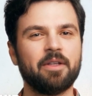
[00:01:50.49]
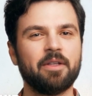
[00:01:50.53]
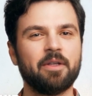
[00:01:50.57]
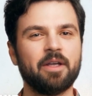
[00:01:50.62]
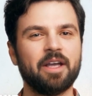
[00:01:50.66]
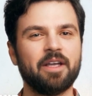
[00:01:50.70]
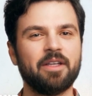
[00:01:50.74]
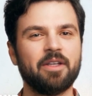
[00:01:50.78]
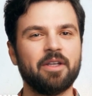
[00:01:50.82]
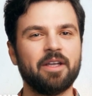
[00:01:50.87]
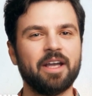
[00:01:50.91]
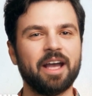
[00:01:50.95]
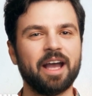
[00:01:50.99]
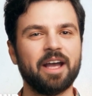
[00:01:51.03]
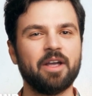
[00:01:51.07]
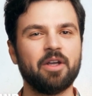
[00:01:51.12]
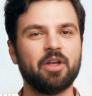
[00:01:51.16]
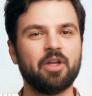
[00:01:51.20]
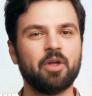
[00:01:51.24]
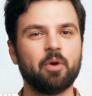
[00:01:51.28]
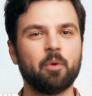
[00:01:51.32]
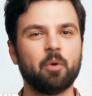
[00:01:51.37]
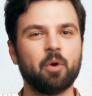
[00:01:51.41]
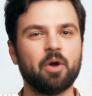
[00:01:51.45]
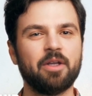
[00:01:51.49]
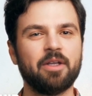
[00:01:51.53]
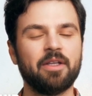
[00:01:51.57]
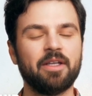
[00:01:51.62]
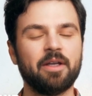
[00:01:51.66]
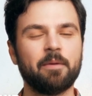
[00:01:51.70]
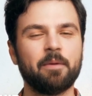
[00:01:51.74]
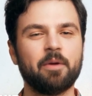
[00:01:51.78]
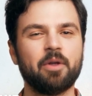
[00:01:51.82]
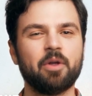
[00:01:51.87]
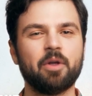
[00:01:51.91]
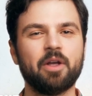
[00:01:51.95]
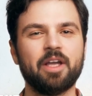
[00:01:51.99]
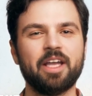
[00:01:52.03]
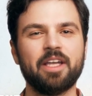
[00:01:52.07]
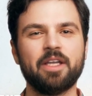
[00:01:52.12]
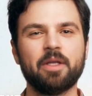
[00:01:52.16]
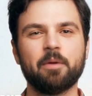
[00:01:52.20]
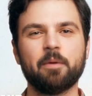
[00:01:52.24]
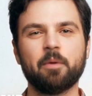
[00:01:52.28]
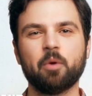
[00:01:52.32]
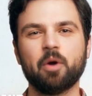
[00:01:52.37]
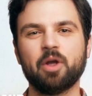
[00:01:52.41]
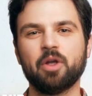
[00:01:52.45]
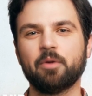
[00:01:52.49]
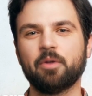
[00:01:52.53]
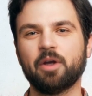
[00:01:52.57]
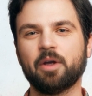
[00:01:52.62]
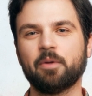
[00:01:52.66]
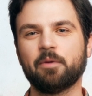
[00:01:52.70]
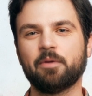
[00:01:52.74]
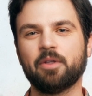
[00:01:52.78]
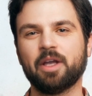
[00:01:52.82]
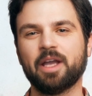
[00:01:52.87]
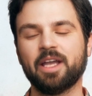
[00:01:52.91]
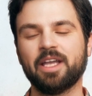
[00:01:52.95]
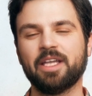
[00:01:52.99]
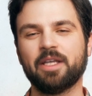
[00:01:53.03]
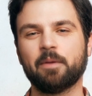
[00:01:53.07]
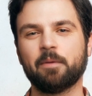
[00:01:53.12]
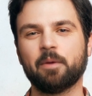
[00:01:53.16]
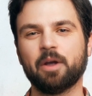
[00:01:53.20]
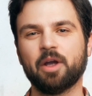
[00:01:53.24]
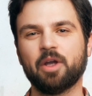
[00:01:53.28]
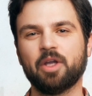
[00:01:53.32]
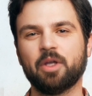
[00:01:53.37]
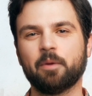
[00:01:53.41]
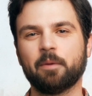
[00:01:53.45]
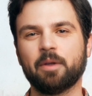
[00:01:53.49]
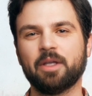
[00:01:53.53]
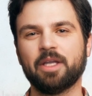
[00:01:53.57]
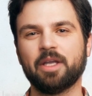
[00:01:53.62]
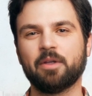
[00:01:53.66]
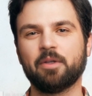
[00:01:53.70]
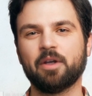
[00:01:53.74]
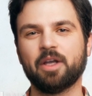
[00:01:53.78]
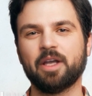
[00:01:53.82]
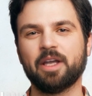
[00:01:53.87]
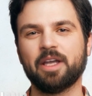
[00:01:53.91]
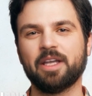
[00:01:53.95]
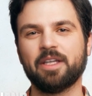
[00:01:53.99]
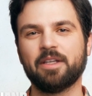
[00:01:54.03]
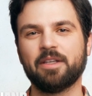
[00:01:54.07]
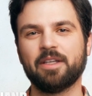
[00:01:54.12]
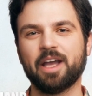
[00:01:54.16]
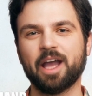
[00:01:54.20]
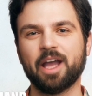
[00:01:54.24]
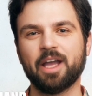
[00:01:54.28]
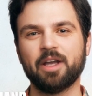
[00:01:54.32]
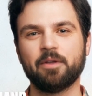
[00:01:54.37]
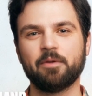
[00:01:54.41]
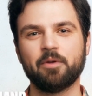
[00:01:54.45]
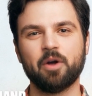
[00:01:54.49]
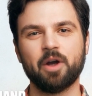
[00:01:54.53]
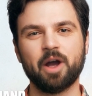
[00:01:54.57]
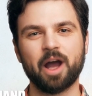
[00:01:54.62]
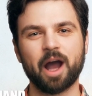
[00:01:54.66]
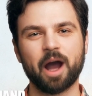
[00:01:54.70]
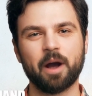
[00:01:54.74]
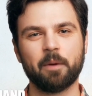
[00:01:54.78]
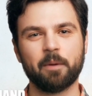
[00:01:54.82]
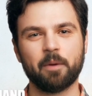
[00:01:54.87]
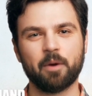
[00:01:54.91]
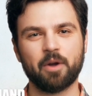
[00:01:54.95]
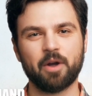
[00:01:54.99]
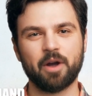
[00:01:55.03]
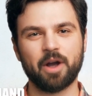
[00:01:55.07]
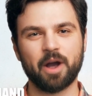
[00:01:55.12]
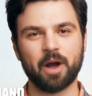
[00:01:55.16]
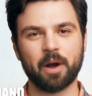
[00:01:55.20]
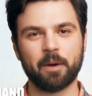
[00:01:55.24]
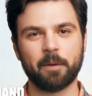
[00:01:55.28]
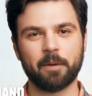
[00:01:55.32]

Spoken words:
These connectors work similarly to push-fit fittings but are specifically designed for copper,